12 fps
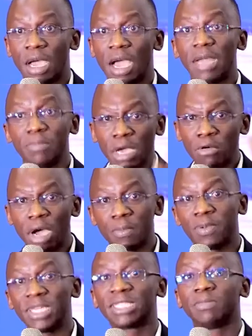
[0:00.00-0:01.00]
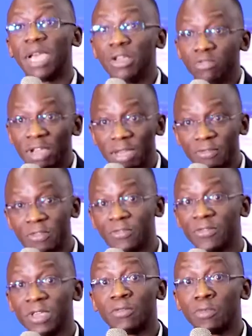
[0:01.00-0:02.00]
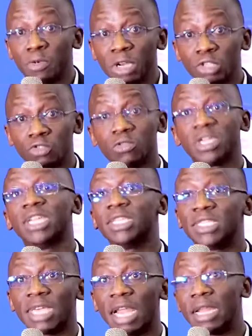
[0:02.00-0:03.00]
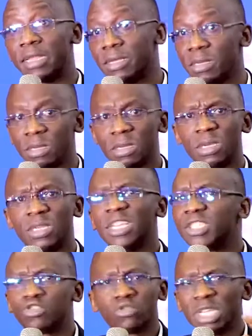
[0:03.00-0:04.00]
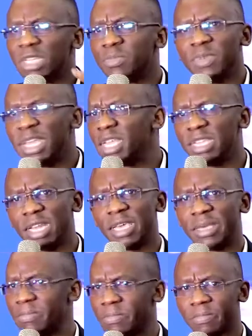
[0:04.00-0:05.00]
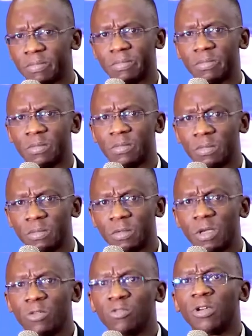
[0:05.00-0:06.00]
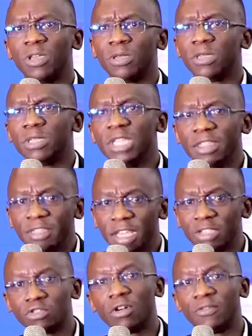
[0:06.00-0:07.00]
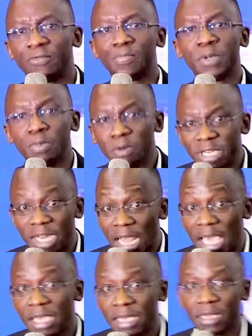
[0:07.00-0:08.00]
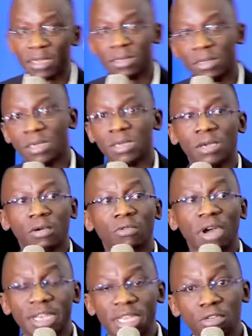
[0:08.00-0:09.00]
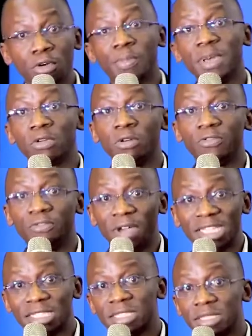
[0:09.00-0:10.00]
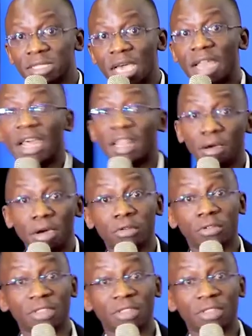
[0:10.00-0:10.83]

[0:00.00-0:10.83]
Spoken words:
At my workplace, by 25th, everybody should get a salary. There shouldn't be any delay. So the things of people delaying, one day you're paying on 1st, another one on